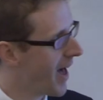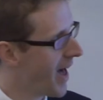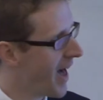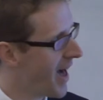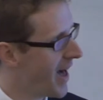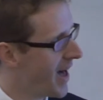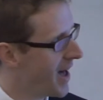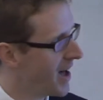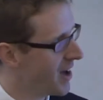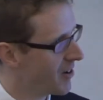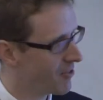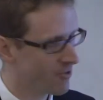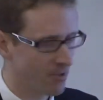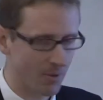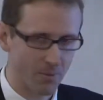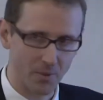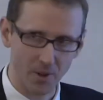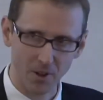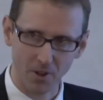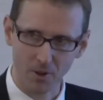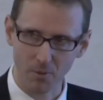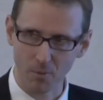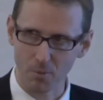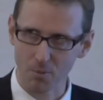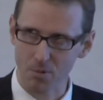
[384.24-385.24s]
air from
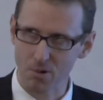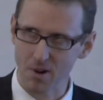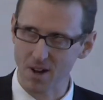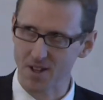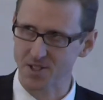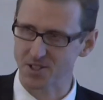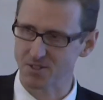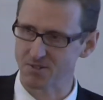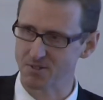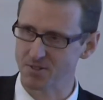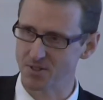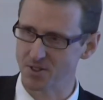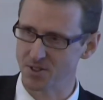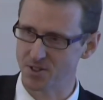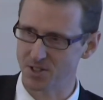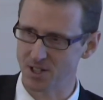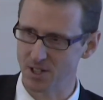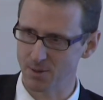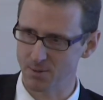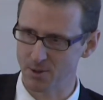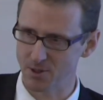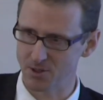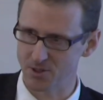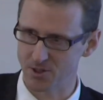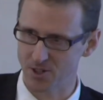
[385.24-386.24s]
the compressor and the
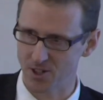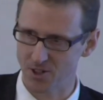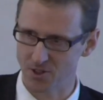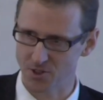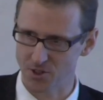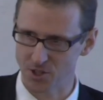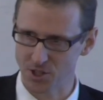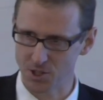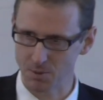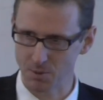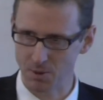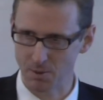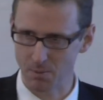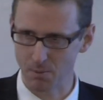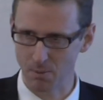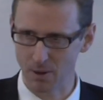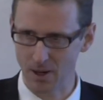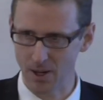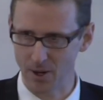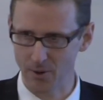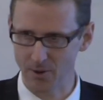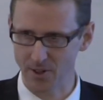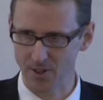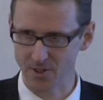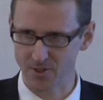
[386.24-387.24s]
turbocharger to be
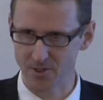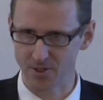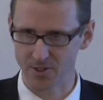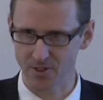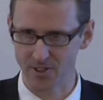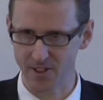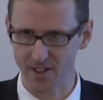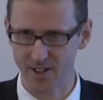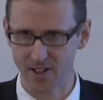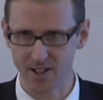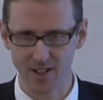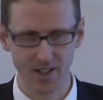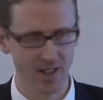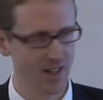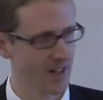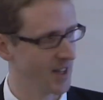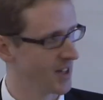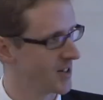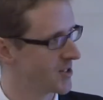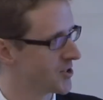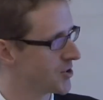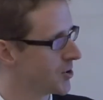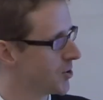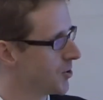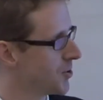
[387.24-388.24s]
blown into the
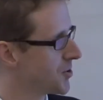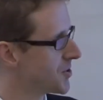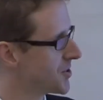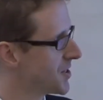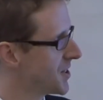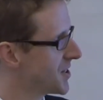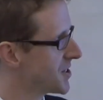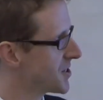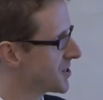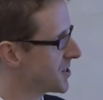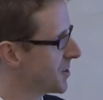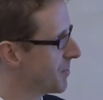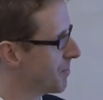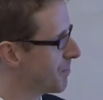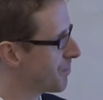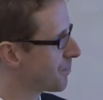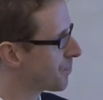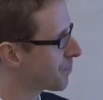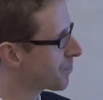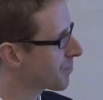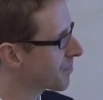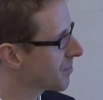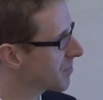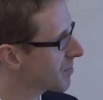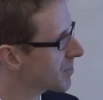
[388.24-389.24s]
exhaust system.
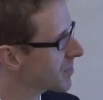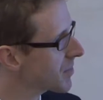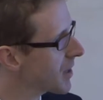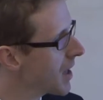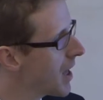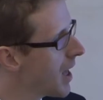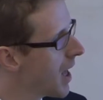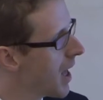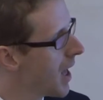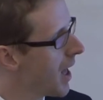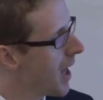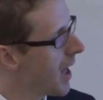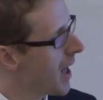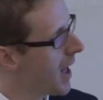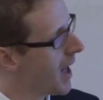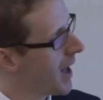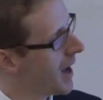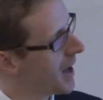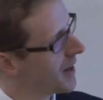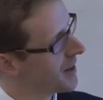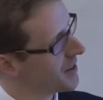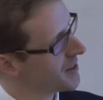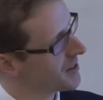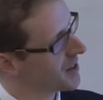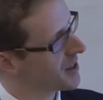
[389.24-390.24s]

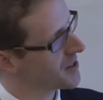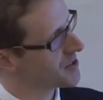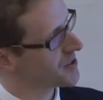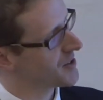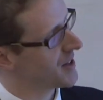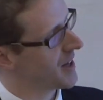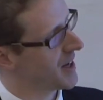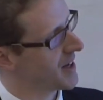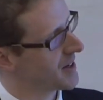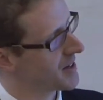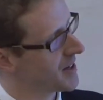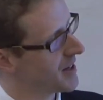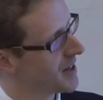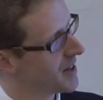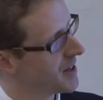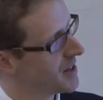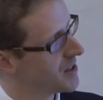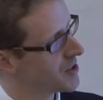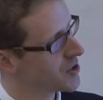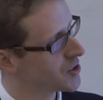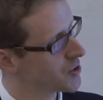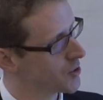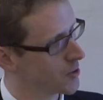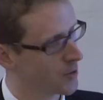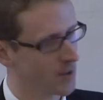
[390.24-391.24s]
And it does that
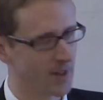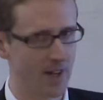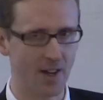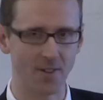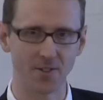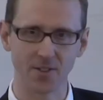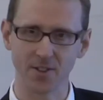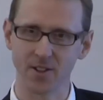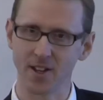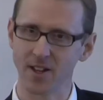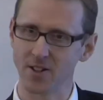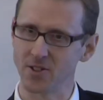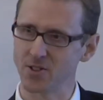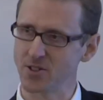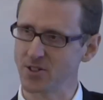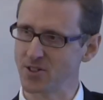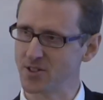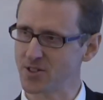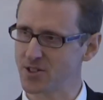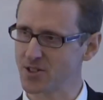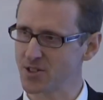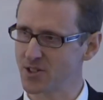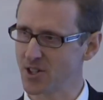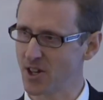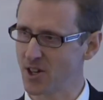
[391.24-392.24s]
shortly after the engine
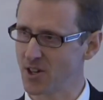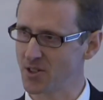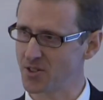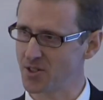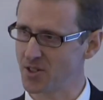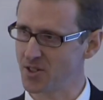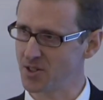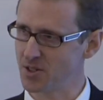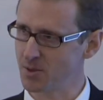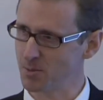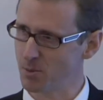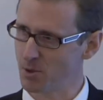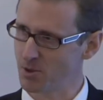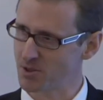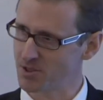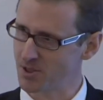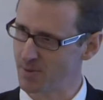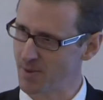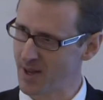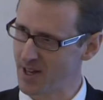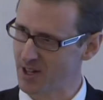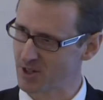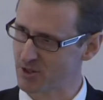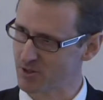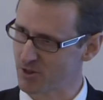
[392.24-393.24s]
has started to put
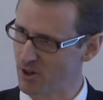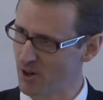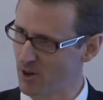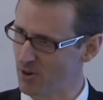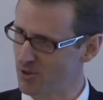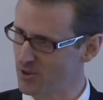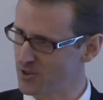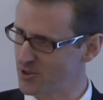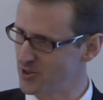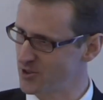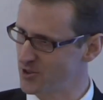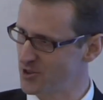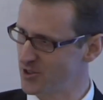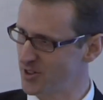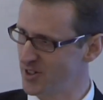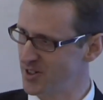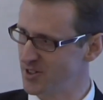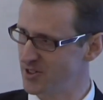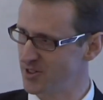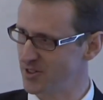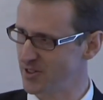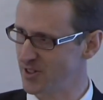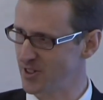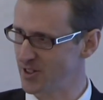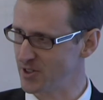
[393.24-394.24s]
some extra oxygen
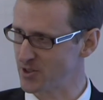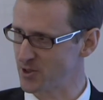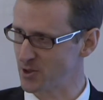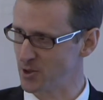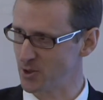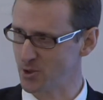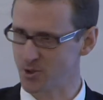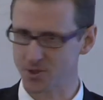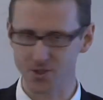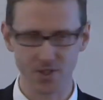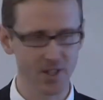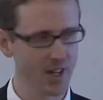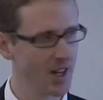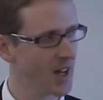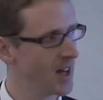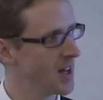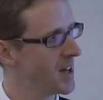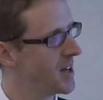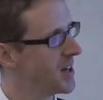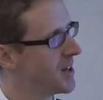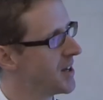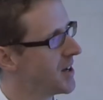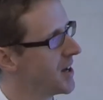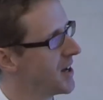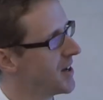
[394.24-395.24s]
into the exhaust
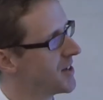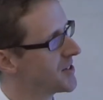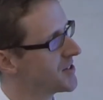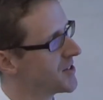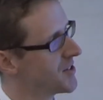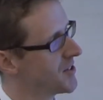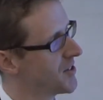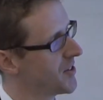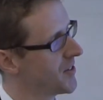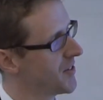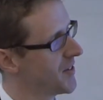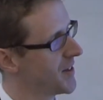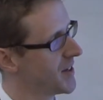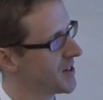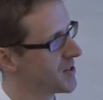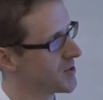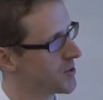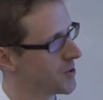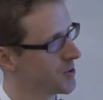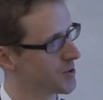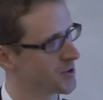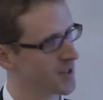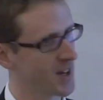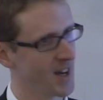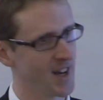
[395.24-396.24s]
uh, so that the
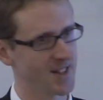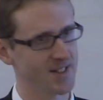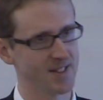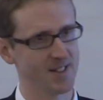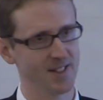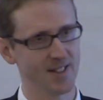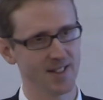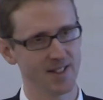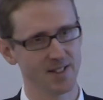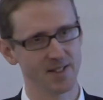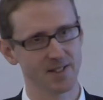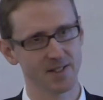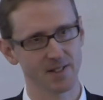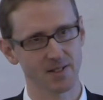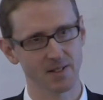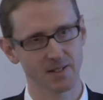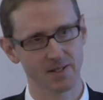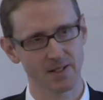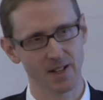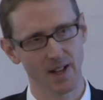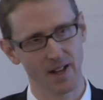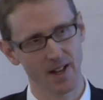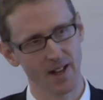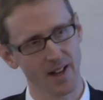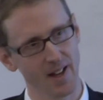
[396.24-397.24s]
exhaust catalysts
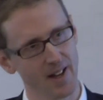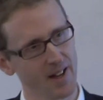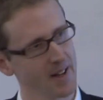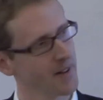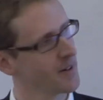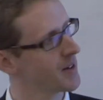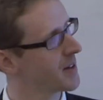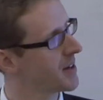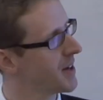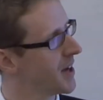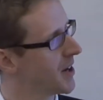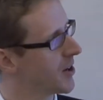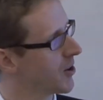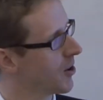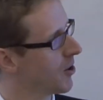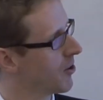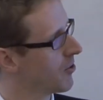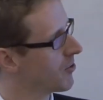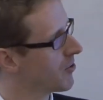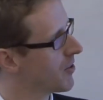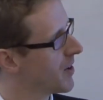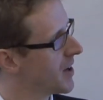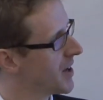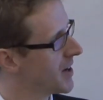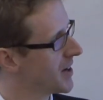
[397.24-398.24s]
uh, kick
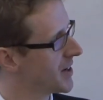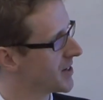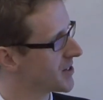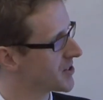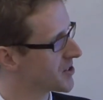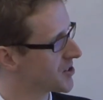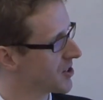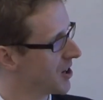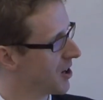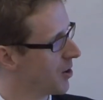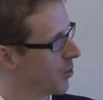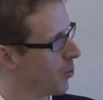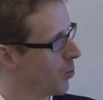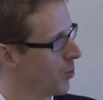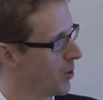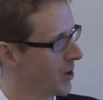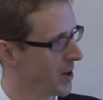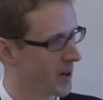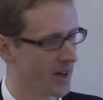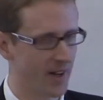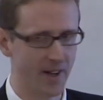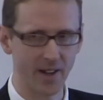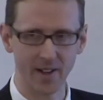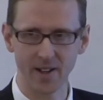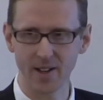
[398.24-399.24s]
off and start
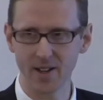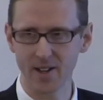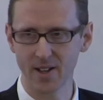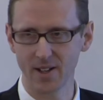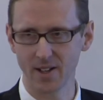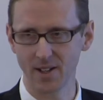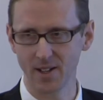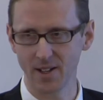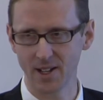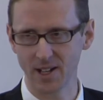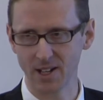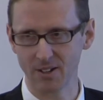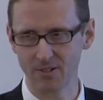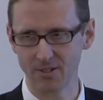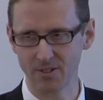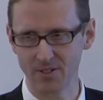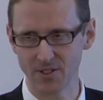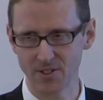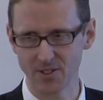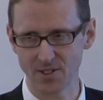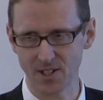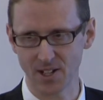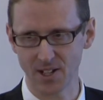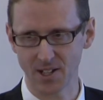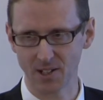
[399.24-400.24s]
working earlier in the
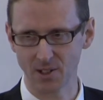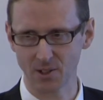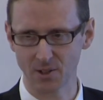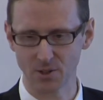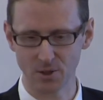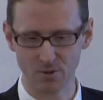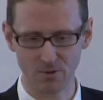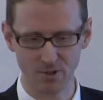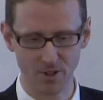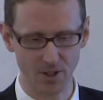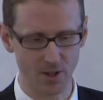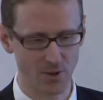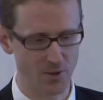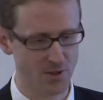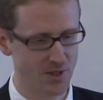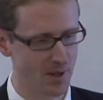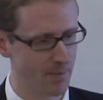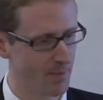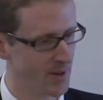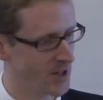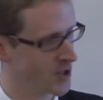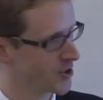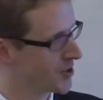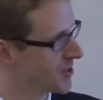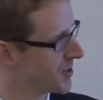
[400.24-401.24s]
cycle to reduce
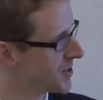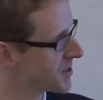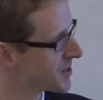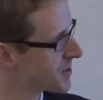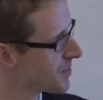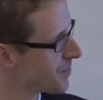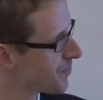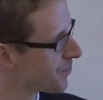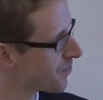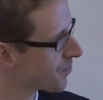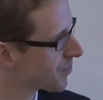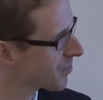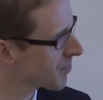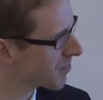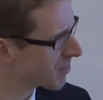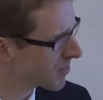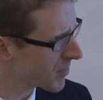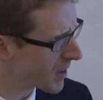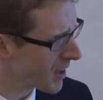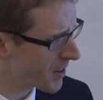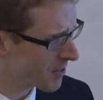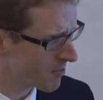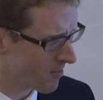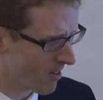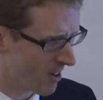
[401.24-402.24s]
emissions.
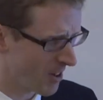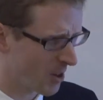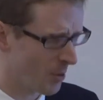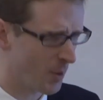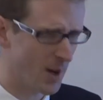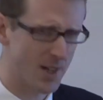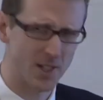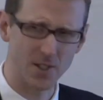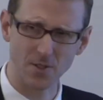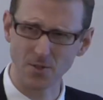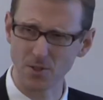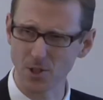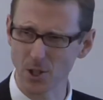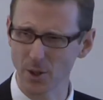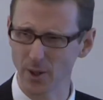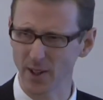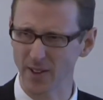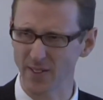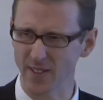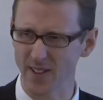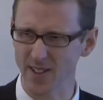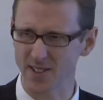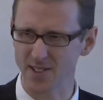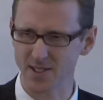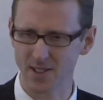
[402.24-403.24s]
there are other ways of
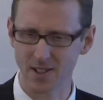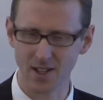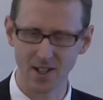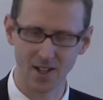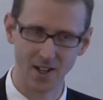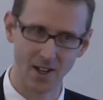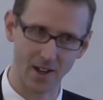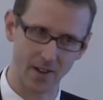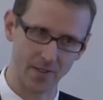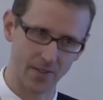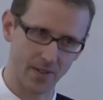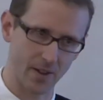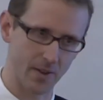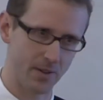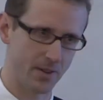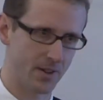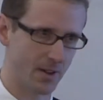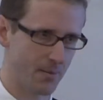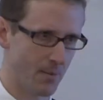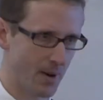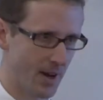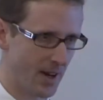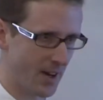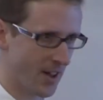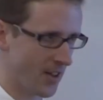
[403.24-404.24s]
doing this, and the,
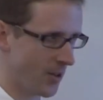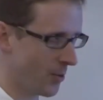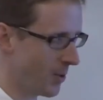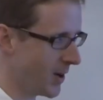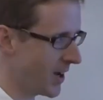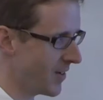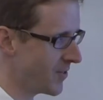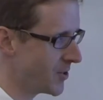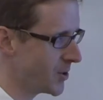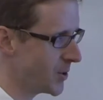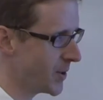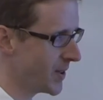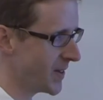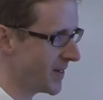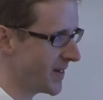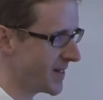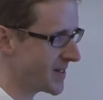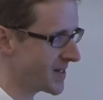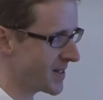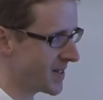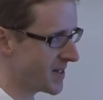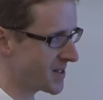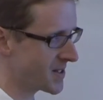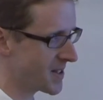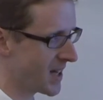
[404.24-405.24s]
the, main other way of doing
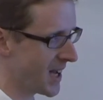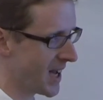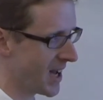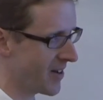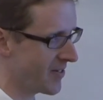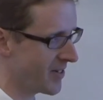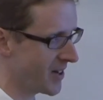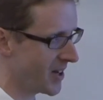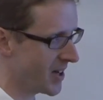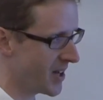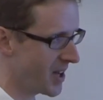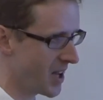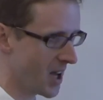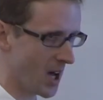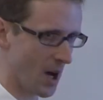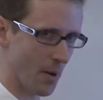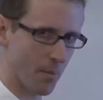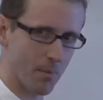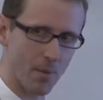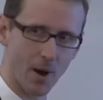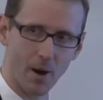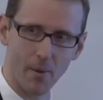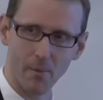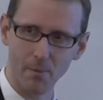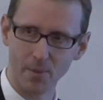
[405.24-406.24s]
this is to have a, a
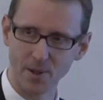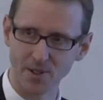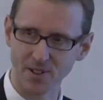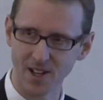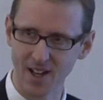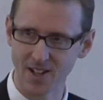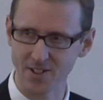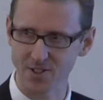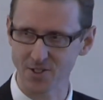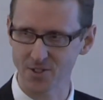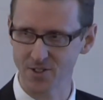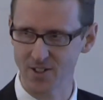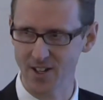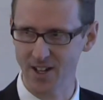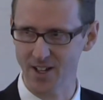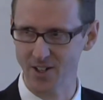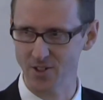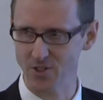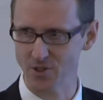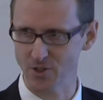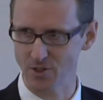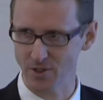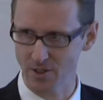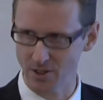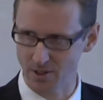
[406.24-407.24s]
pump attached to the
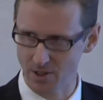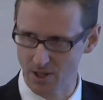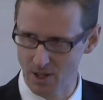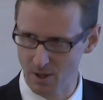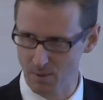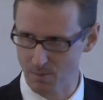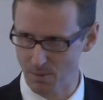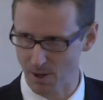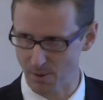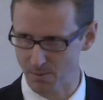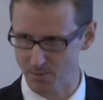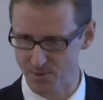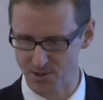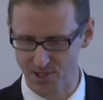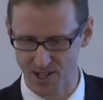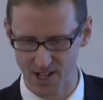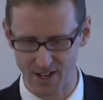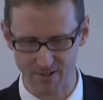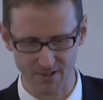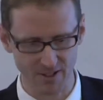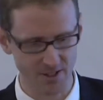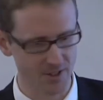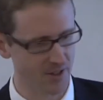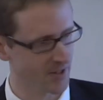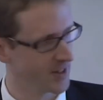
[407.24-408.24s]
engine that pumps
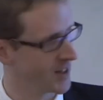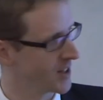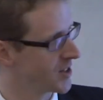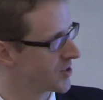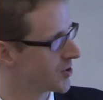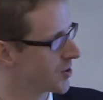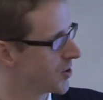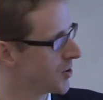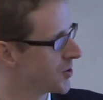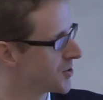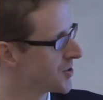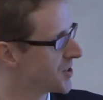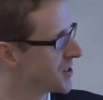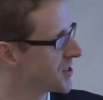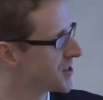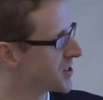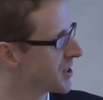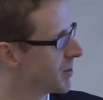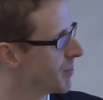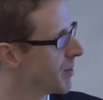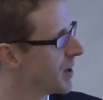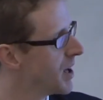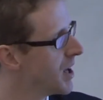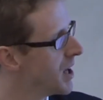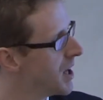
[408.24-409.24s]
air into the exhaust
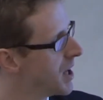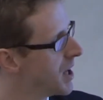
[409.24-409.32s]
system.